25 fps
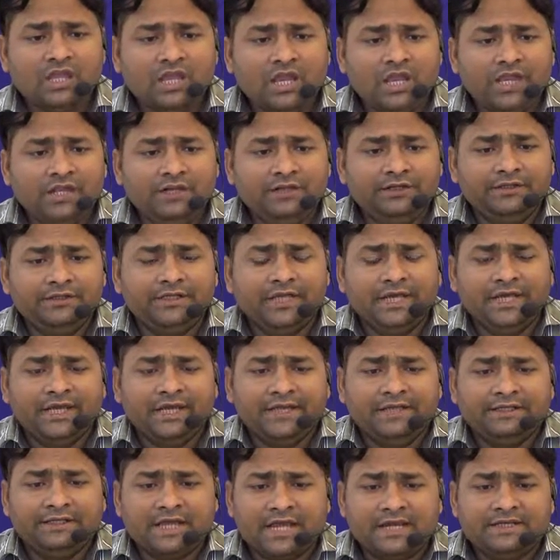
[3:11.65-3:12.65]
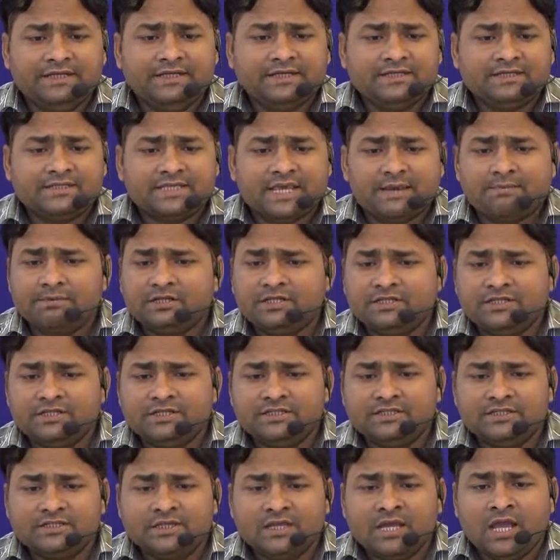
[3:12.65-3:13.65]
In the
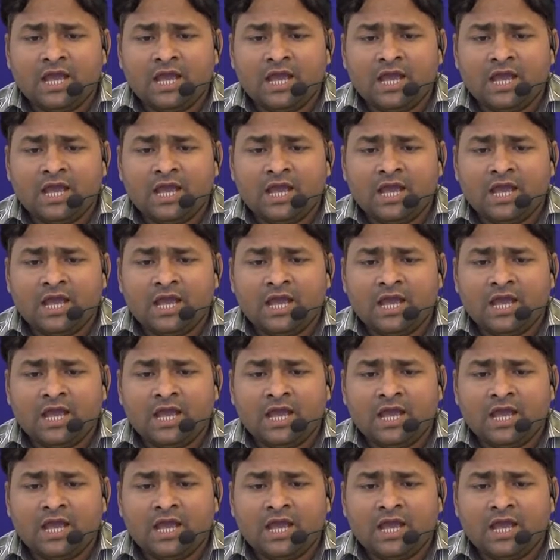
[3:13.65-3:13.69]
1970s,